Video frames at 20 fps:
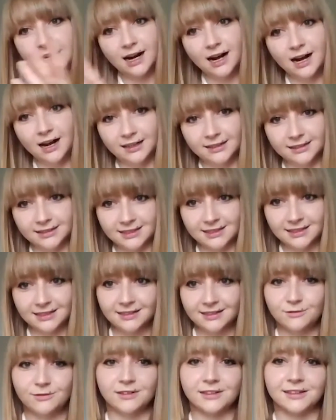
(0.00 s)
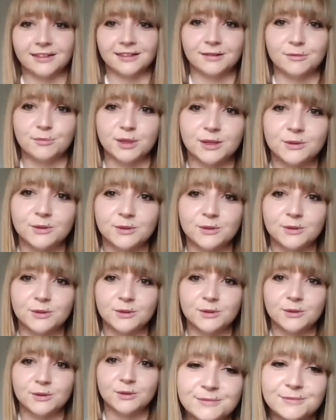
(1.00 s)
and feeling a bit
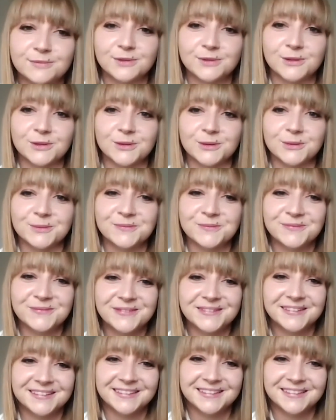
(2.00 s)
worthless. So